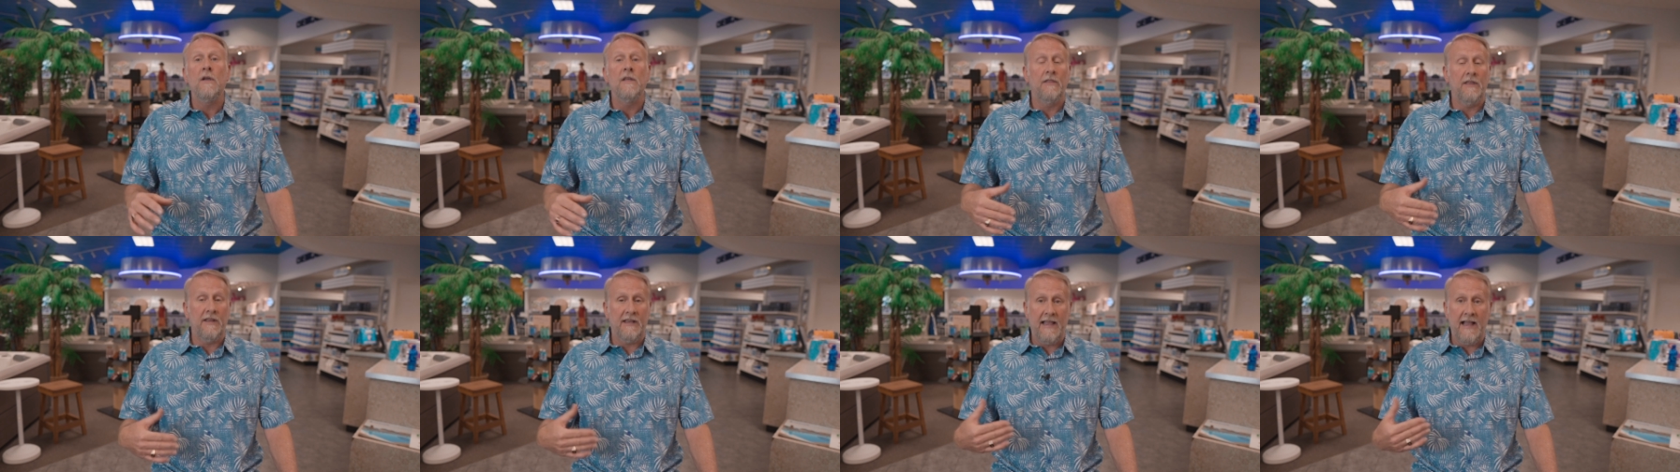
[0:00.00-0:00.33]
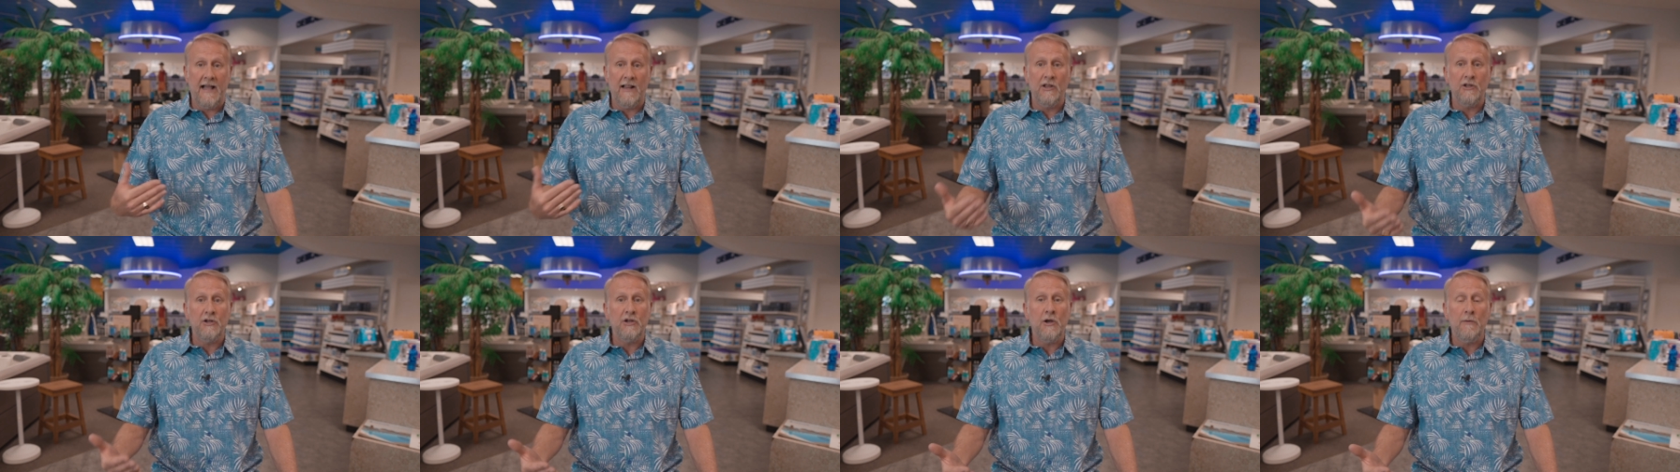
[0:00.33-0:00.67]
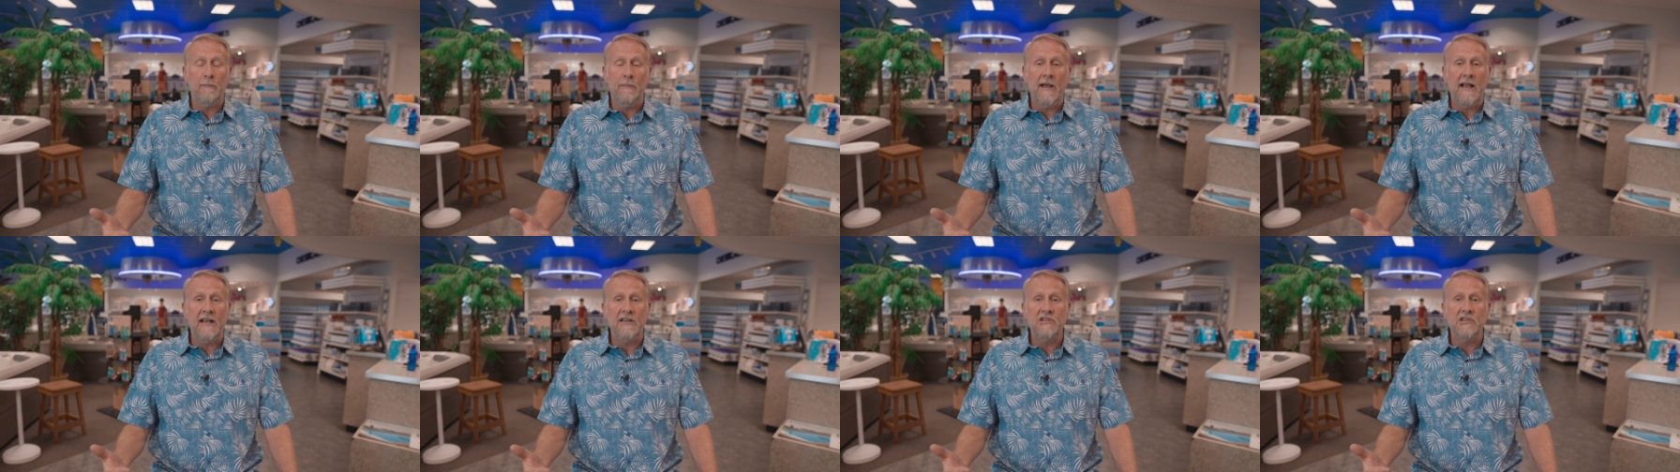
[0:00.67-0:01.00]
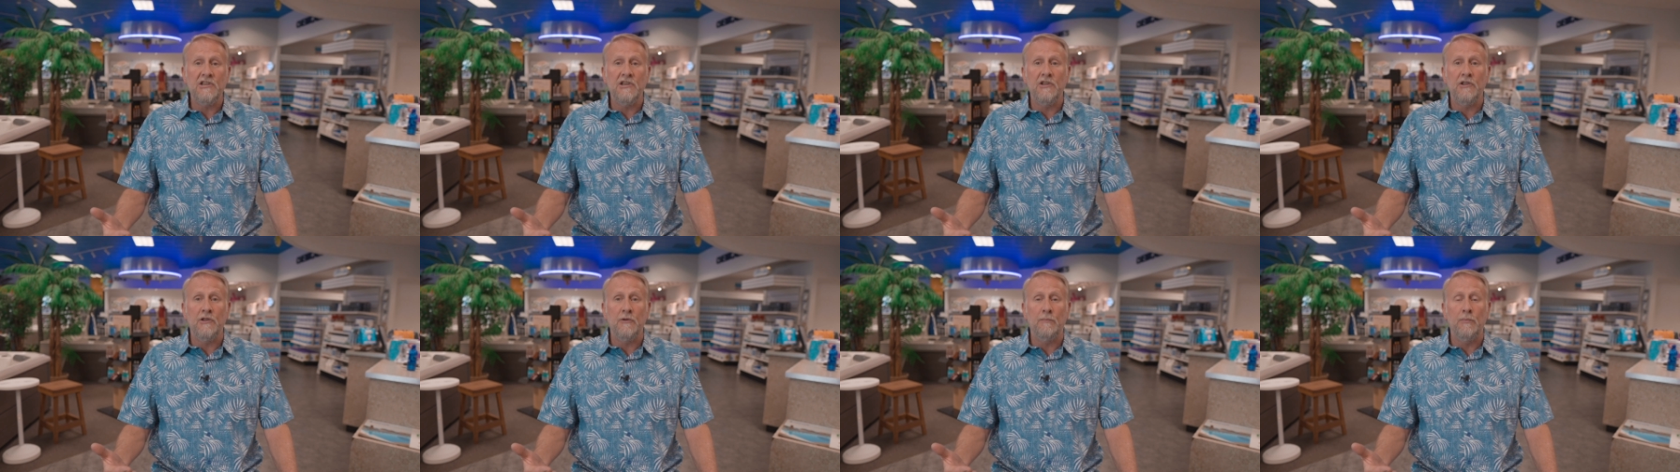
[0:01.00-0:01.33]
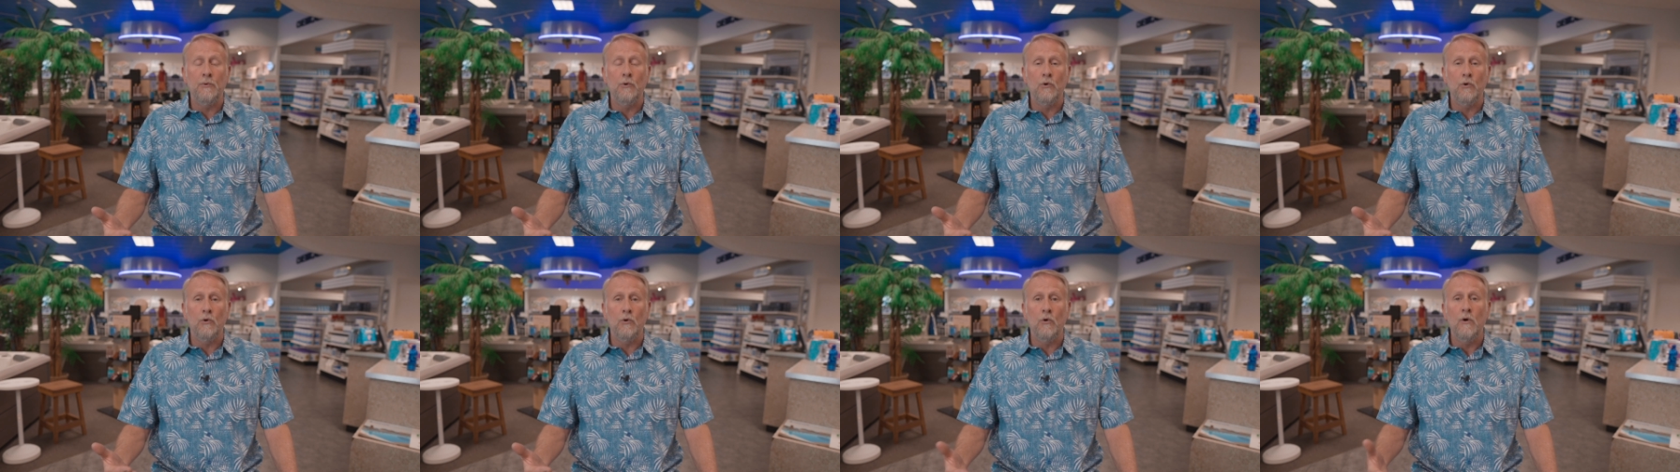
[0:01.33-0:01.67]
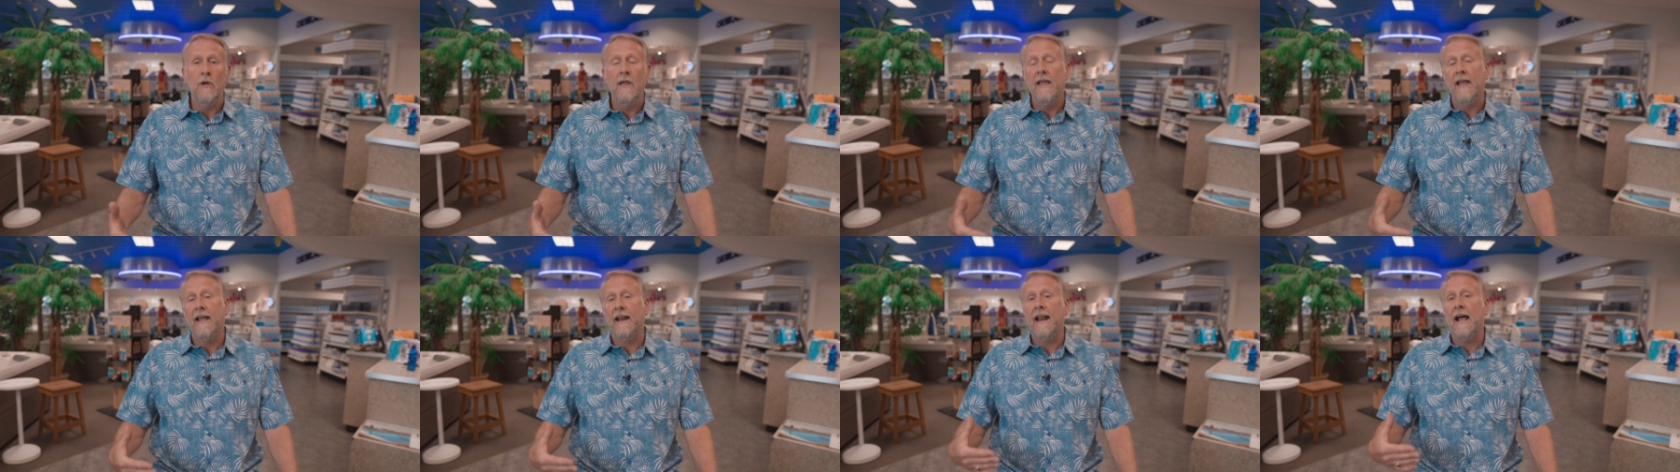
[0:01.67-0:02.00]
the gallon capacity of the pool
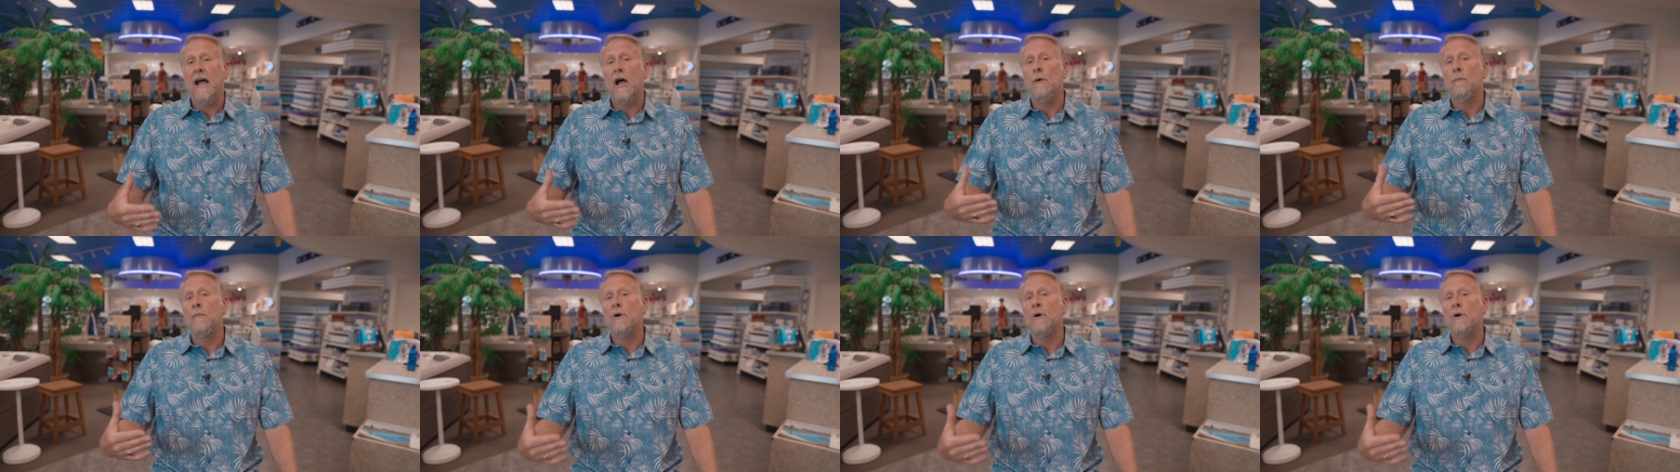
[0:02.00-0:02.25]
and how